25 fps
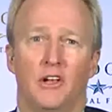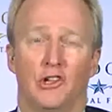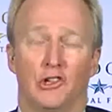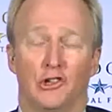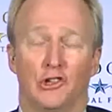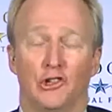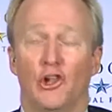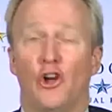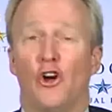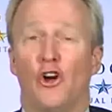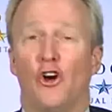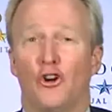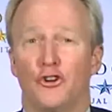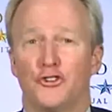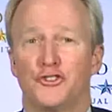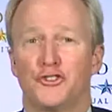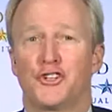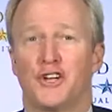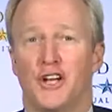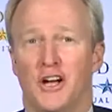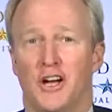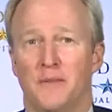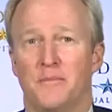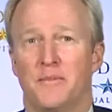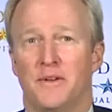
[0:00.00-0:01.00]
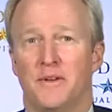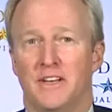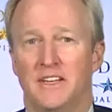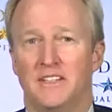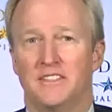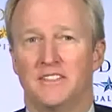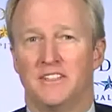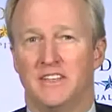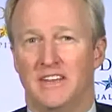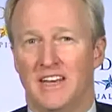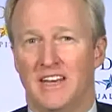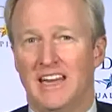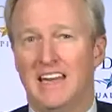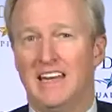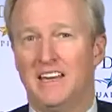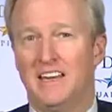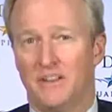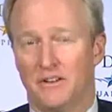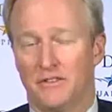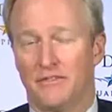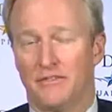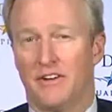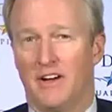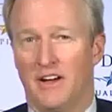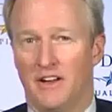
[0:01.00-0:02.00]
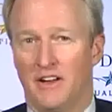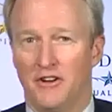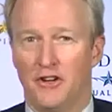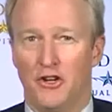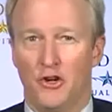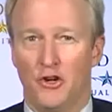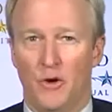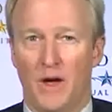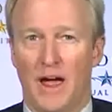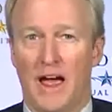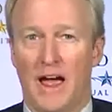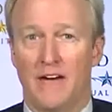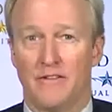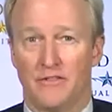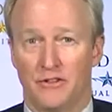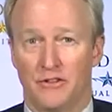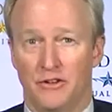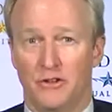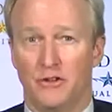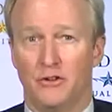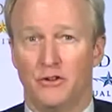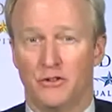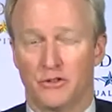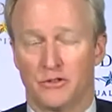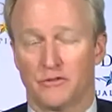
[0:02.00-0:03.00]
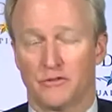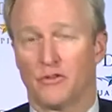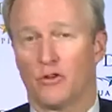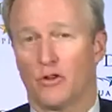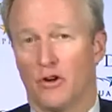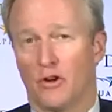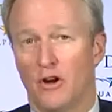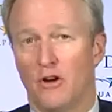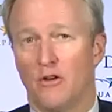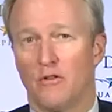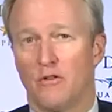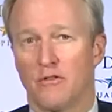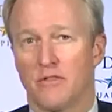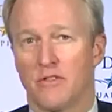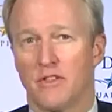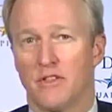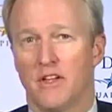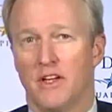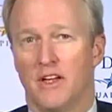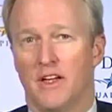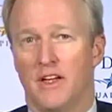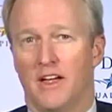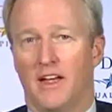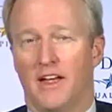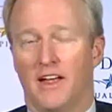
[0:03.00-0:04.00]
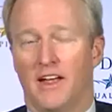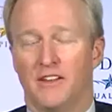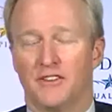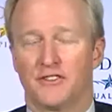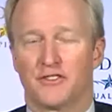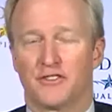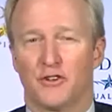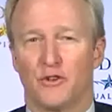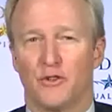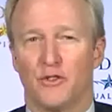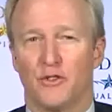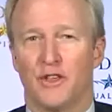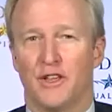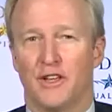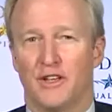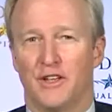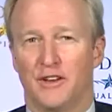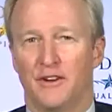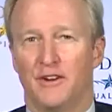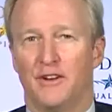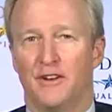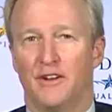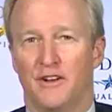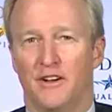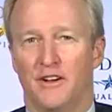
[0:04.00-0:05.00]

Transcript: large companies need to find new avenues of growth. And so then